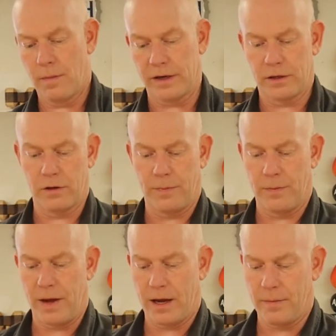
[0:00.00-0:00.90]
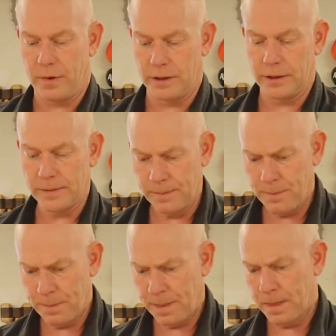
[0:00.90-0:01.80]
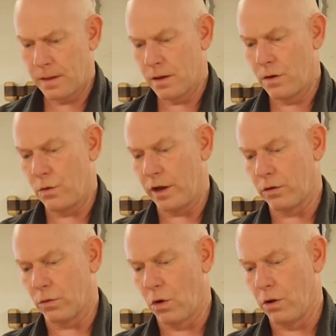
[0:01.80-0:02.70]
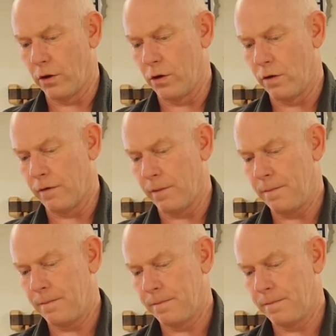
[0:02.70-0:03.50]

By stripping back a bunch, we can roll it over.